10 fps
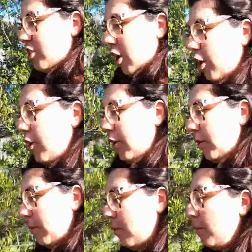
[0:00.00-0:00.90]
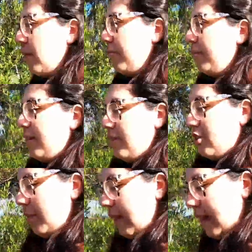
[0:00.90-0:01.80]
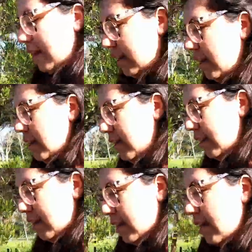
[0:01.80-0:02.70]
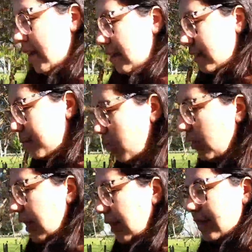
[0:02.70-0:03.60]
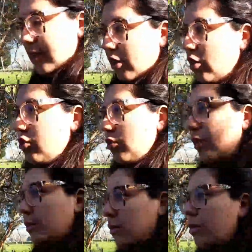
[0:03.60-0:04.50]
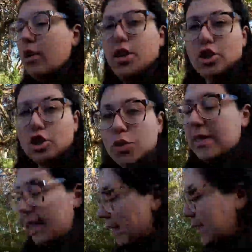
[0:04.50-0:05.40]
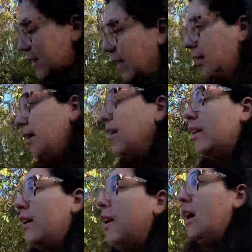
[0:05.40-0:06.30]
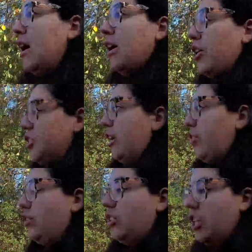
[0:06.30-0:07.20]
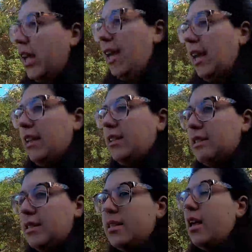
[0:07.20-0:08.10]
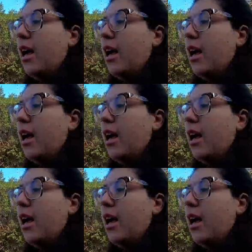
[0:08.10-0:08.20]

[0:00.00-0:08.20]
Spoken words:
So what we've been doing this morning is our usual little duties. Go check on the chickens,